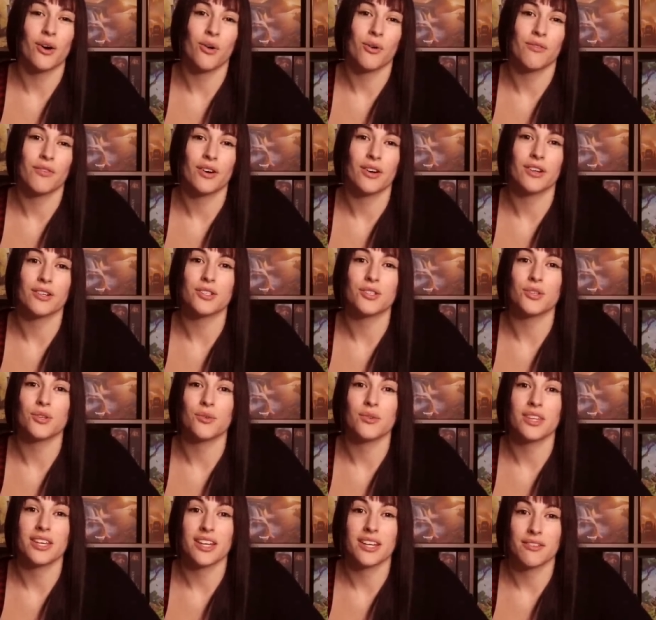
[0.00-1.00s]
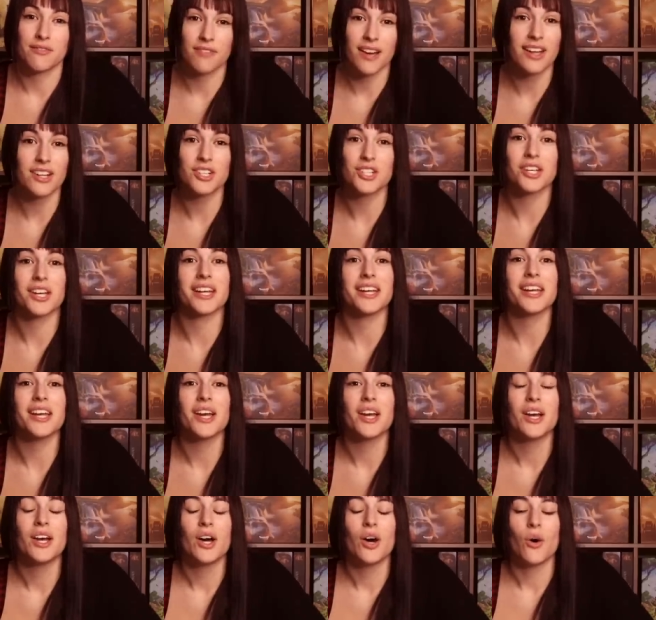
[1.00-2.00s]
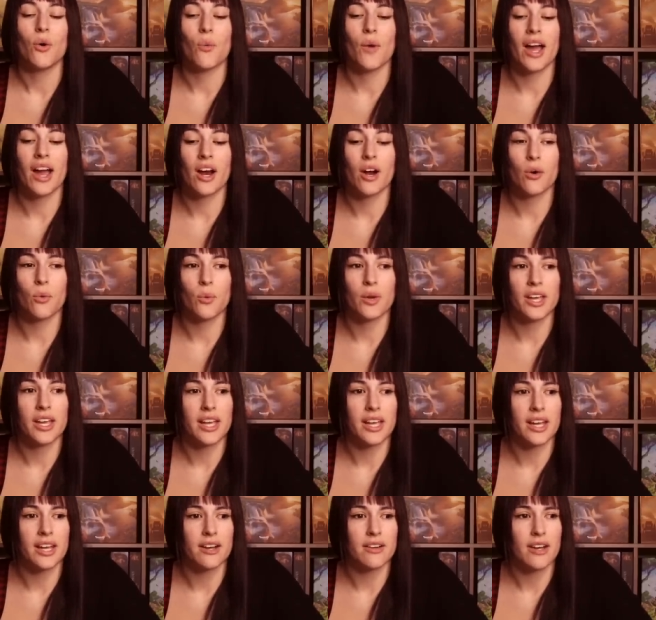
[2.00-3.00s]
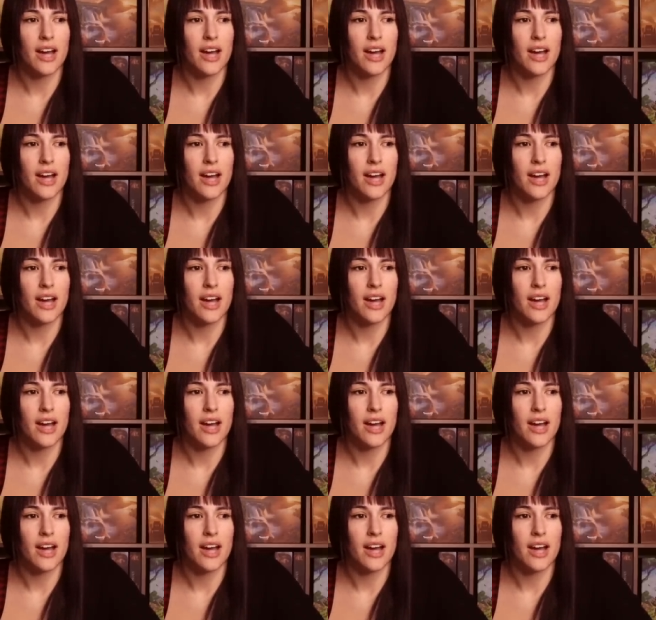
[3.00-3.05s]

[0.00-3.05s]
over to the convention where we,